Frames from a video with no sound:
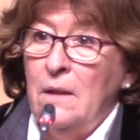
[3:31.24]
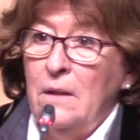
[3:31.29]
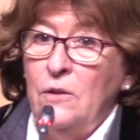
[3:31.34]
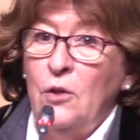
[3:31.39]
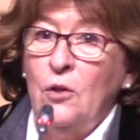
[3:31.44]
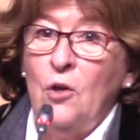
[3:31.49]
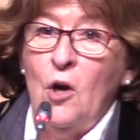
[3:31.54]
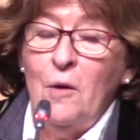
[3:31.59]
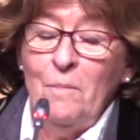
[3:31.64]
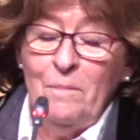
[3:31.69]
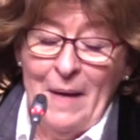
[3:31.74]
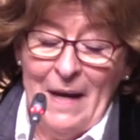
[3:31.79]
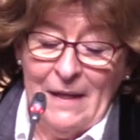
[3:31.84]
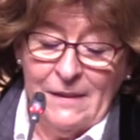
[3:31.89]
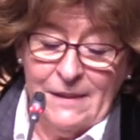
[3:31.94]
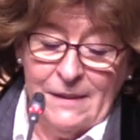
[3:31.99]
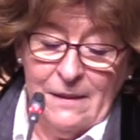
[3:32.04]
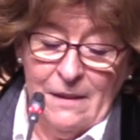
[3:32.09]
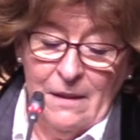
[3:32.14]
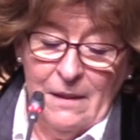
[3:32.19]
The
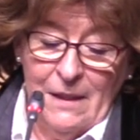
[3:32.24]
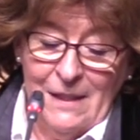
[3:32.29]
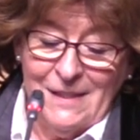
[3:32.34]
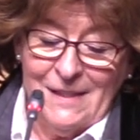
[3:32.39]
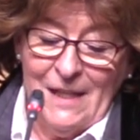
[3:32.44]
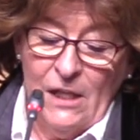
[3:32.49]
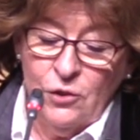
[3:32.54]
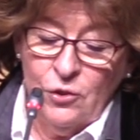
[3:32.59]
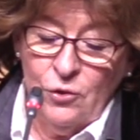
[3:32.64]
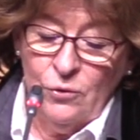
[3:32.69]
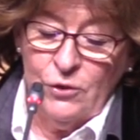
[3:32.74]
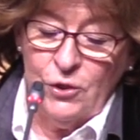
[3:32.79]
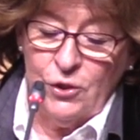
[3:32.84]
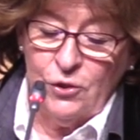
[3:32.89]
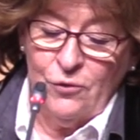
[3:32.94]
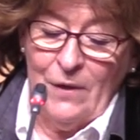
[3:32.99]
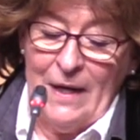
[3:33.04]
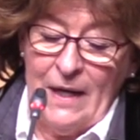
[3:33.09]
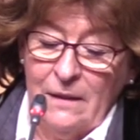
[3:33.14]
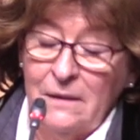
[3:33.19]
compact's essential
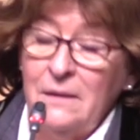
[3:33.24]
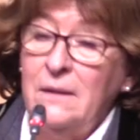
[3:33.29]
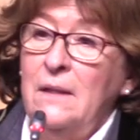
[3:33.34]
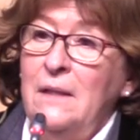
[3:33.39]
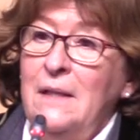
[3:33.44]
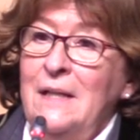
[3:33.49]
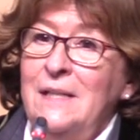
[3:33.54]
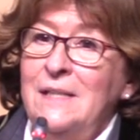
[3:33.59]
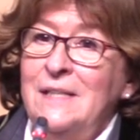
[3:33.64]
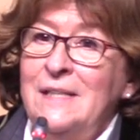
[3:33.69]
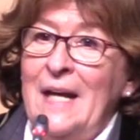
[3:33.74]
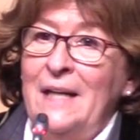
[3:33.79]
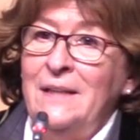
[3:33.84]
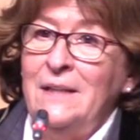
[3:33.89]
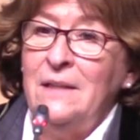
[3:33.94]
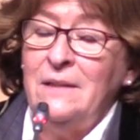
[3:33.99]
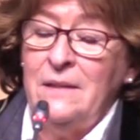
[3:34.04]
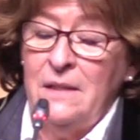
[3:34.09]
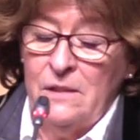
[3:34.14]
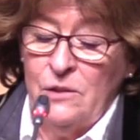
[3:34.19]
strength is that
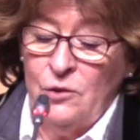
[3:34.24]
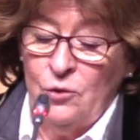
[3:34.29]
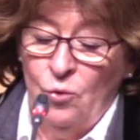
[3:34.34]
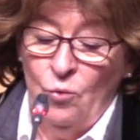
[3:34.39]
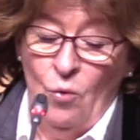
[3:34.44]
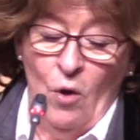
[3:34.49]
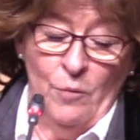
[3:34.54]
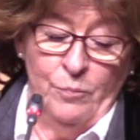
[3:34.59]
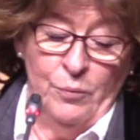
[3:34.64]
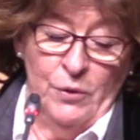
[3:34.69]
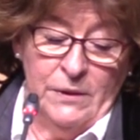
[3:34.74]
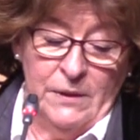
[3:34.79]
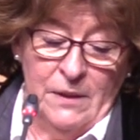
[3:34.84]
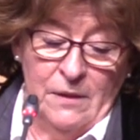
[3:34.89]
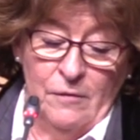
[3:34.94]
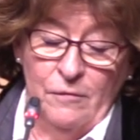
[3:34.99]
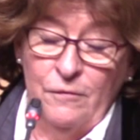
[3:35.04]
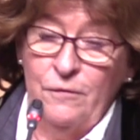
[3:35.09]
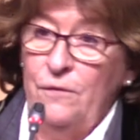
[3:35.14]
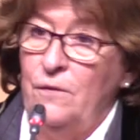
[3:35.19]
it is
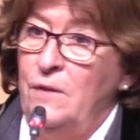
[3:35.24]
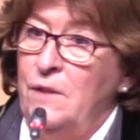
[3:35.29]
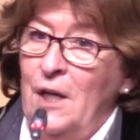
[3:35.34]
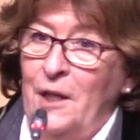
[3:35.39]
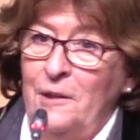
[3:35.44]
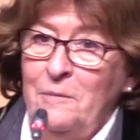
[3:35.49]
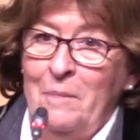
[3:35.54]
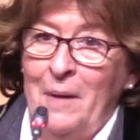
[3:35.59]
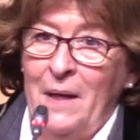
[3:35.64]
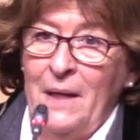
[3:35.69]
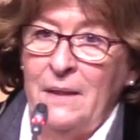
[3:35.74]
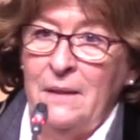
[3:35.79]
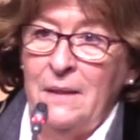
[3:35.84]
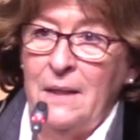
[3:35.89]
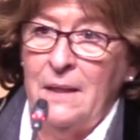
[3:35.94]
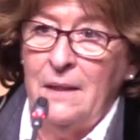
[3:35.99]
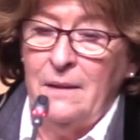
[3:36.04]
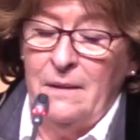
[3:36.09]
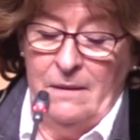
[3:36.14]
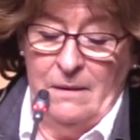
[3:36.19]
cooperative, not
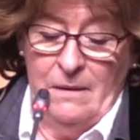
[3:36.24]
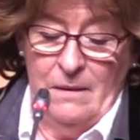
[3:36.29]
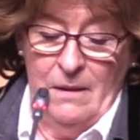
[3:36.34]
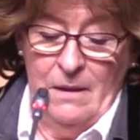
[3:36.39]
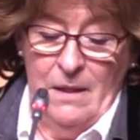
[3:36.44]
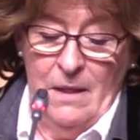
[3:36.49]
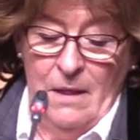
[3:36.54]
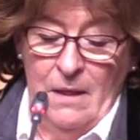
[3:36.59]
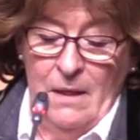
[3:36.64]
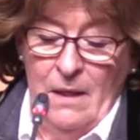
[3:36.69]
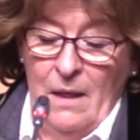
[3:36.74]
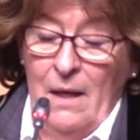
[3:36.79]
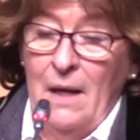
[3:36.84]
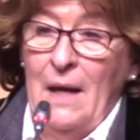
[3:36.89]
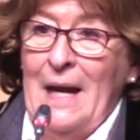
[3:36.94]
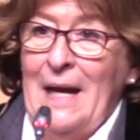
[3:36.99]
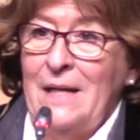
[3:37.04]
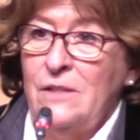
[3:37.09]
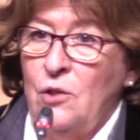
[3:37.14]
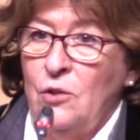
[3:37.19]
binding.
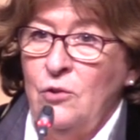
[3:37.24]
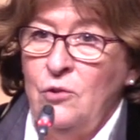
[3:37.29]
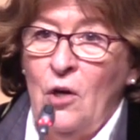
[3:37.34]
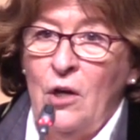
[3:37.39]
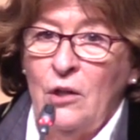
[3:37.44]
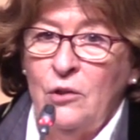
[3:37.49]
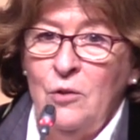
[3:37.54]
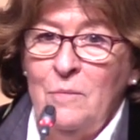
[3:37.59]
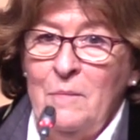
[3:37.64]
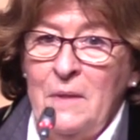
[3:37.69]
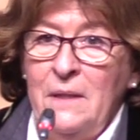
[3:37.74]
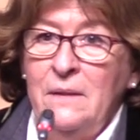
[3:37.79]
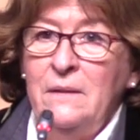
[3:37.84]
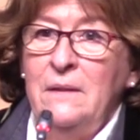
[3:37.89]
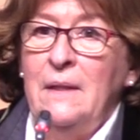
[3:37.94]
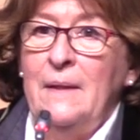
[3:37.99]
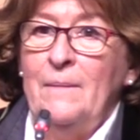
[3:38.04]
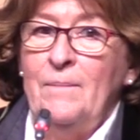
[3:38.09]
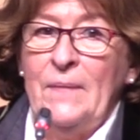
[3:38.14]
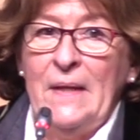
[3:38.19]
As a
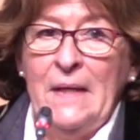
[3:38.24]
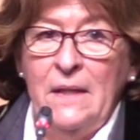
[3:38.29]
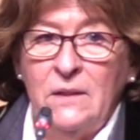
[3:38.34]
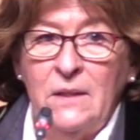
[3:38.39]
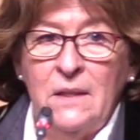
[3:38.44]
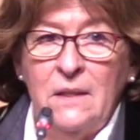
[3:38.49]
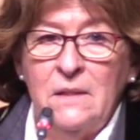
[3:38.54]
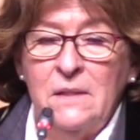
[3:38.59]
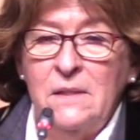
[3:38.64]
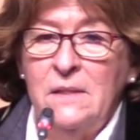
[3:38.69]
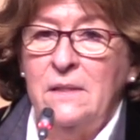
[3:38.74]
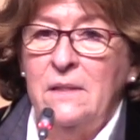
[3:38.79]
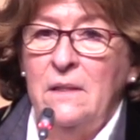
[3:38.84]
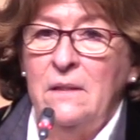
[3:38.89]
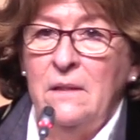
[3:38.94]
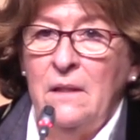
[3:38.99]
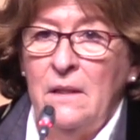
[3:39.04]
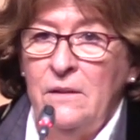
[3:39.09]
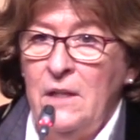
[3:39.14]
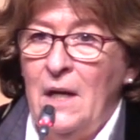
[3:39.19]
document, it
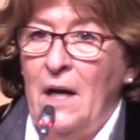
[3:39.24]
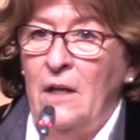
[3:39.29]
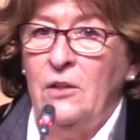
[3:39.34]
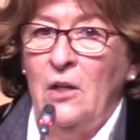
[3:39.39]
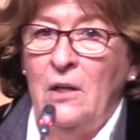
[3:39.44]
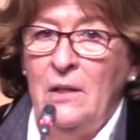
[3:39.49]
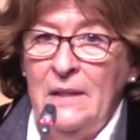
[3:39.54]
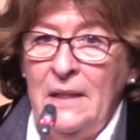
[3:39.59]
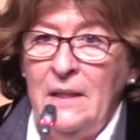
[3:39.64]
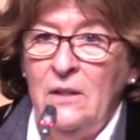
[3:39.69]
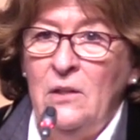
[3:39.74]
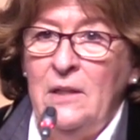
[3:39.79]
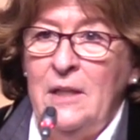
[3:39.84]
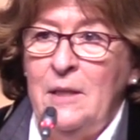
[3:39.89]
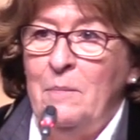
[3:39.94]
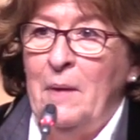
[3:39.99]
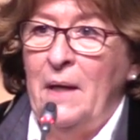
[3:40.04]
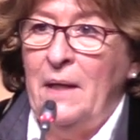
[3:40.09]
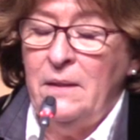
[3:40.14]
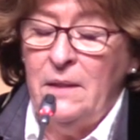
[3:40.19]
is not a
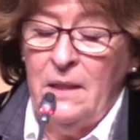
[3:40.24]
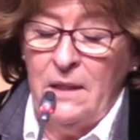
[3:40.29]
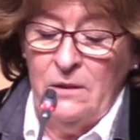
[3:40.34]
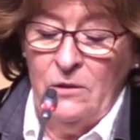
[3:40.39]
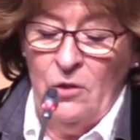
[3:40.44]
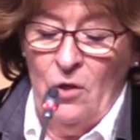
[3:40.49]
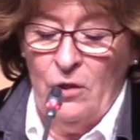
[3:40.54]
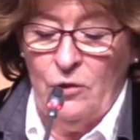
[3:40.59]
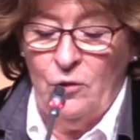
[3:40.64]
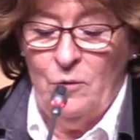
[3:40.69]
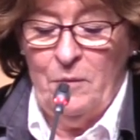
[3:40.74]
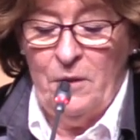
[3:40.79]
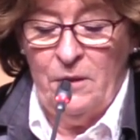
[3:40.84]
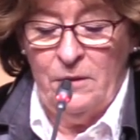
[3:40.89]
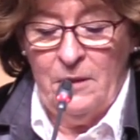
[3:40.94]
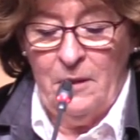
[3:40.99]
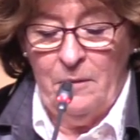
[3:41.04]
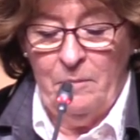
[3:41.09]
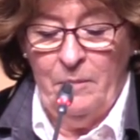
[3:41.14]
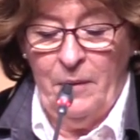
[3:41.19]
legally binding
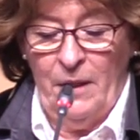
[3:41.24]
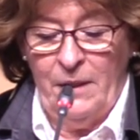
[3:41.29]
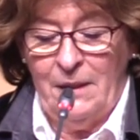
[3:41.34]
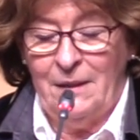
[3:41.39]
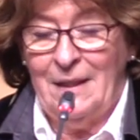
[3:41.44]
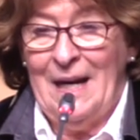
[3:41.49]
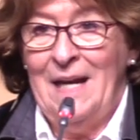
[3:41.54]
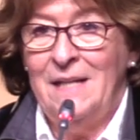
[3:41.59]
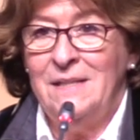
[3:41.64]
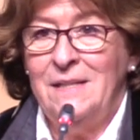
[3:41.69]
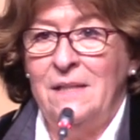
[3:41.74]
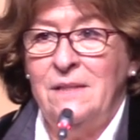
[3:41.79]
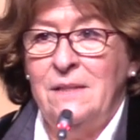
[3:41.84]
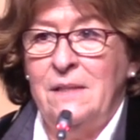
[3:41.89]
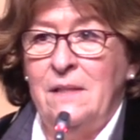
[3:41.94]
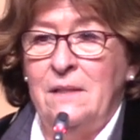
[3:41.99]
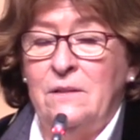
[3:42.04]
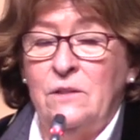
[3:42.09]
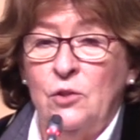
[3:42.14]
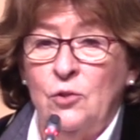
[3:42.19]
document, but it has at
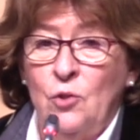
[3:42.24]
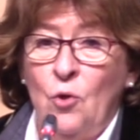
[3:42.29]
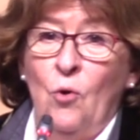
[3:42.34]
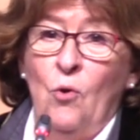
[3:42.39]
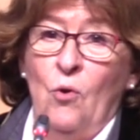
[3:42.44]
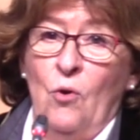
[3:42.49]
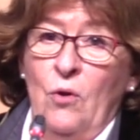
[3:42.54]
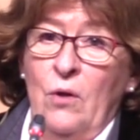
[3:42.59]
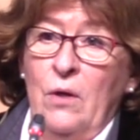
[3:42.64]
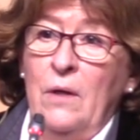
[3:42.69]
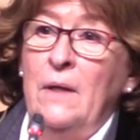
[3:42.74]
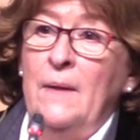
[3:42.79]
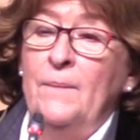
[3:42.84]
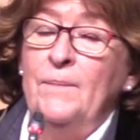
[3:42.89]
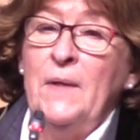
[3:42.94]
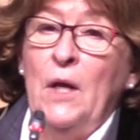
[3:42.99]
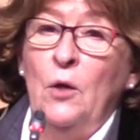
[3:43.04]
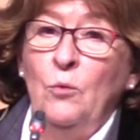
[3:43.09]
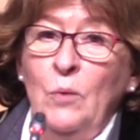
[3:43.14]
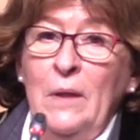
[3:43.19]
its core
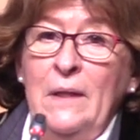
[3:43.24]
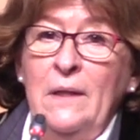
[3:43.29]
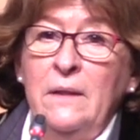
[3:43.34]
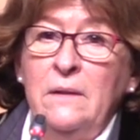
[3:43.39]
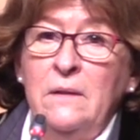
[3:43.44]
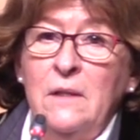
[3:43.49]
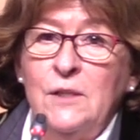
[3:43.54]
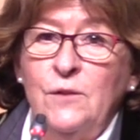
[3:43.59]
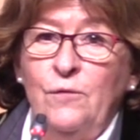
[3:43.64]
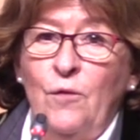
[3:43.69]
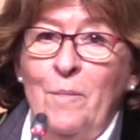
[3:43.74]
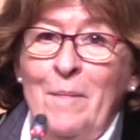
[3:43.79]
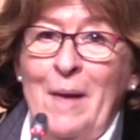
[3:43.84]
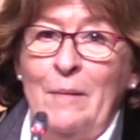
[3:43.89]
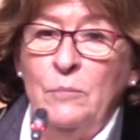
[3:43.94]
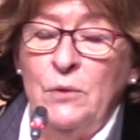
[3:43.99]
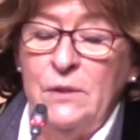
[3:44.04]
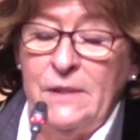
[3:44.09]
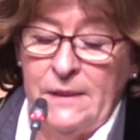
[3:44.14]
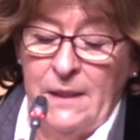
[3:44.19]
a willingness for
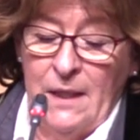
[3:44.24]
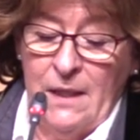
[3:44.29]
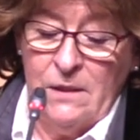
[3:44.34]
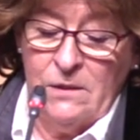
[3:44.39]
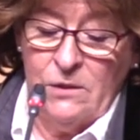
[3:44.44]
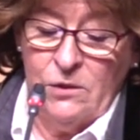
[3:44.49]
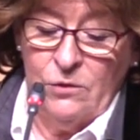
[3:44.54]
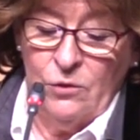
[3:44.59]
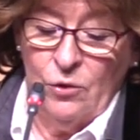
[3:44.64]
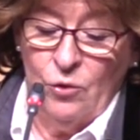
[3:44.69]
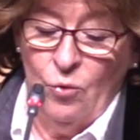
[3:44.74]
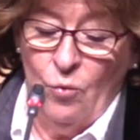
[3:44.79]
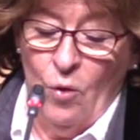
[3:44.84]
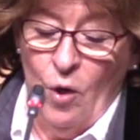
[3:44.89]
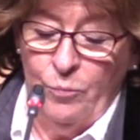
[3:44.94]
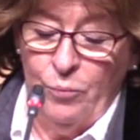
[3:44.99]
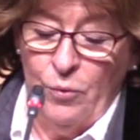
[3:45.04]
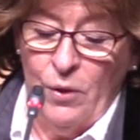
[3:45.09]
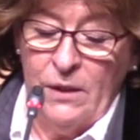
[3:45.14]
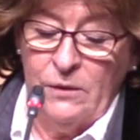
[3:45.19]
member states to
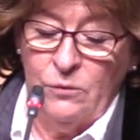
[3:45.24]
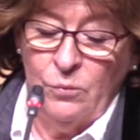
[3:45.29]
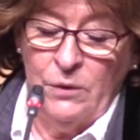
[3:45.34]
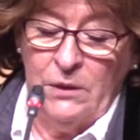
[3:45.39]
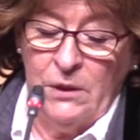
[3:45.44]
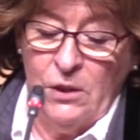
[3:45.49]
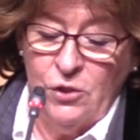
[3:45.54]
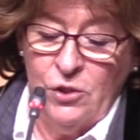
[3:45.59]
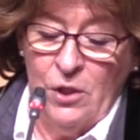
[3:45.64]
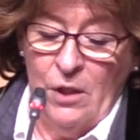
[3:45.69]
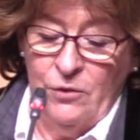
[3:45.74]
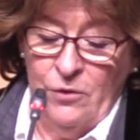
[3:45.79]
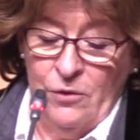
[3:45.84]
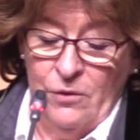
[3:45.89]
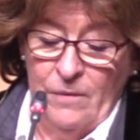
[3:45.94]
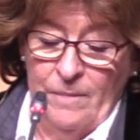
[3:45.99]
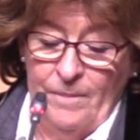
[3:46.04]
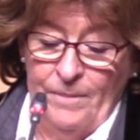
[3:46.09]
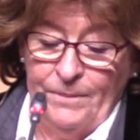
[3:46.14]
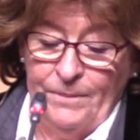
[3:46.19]
cooperate with each other.